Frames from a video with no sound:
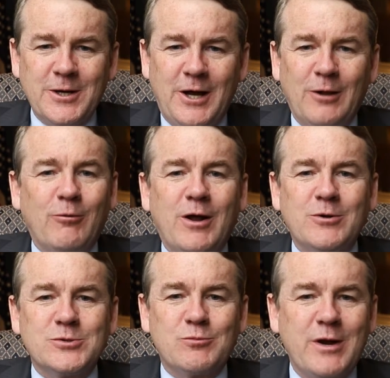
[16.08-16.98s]

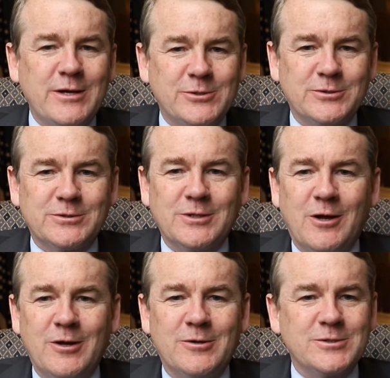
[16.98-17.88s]
Colorado's ranchers and
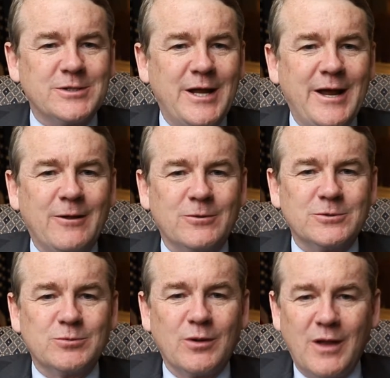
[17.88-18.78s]
hunters and
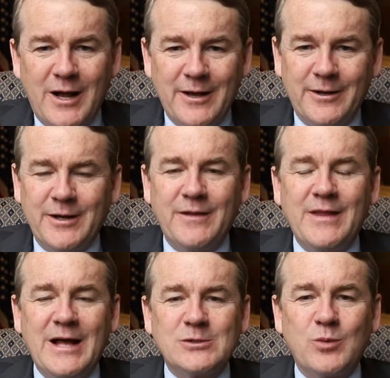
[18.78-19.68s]
anglers rely on it,
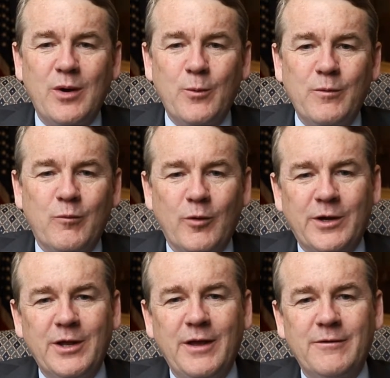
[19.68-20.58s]
and that's why we've
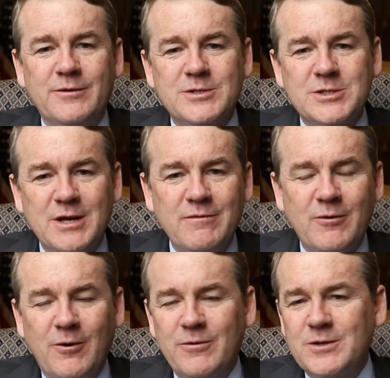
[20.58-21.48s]
worked together to
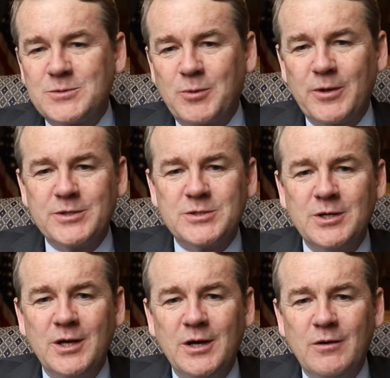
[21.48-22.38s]
safeguard this place
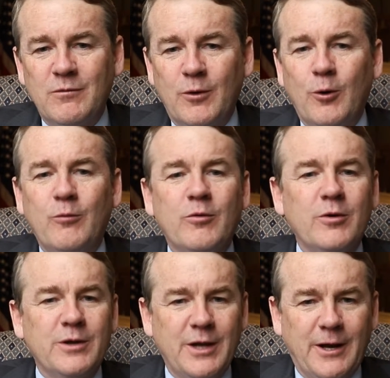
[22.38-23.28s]
for
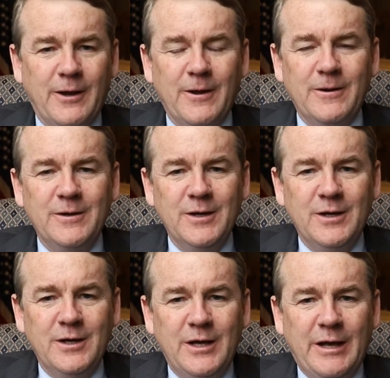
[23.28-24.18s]
over a decade.
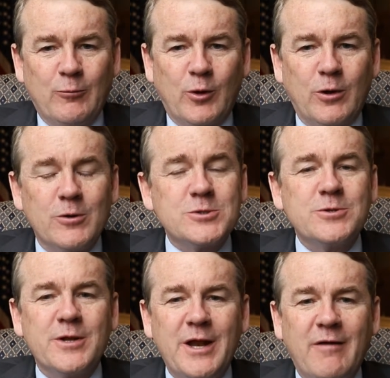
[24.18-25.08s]
And we're
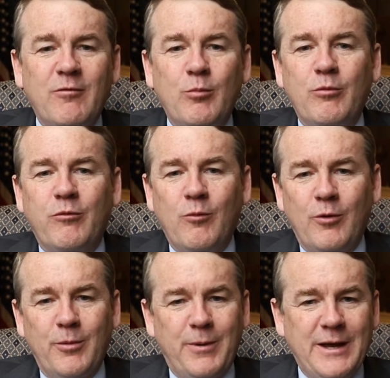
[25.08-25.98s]
closer than ever
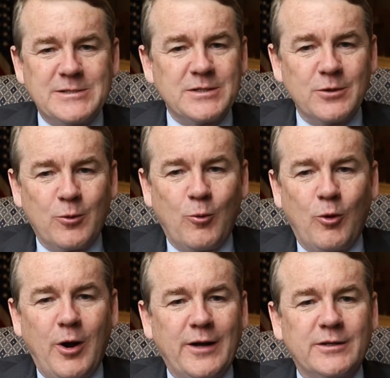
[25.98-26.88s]
before to passing the
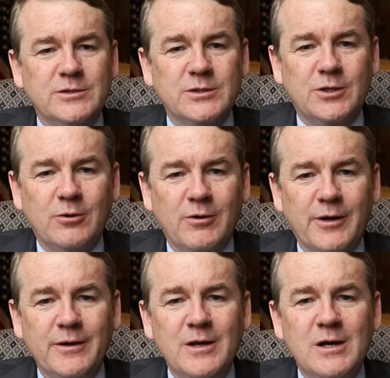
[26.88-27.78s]
CORE Act and
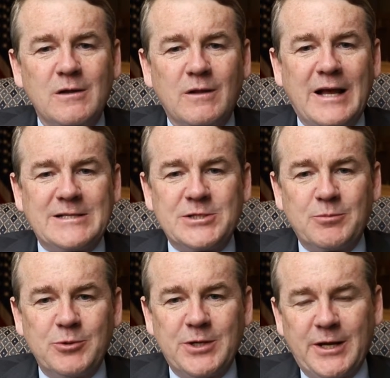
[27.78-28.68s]
securing
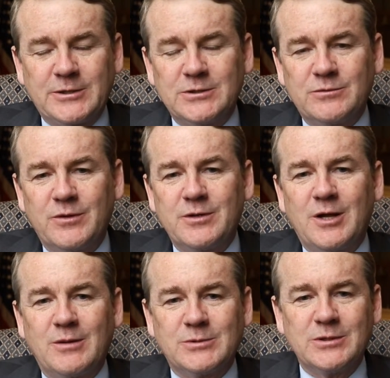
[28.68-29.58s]
lasting protections for the
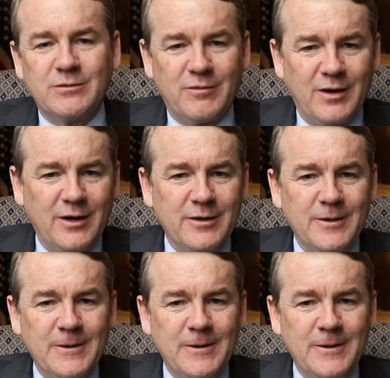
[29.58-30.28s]
Thompson Divide.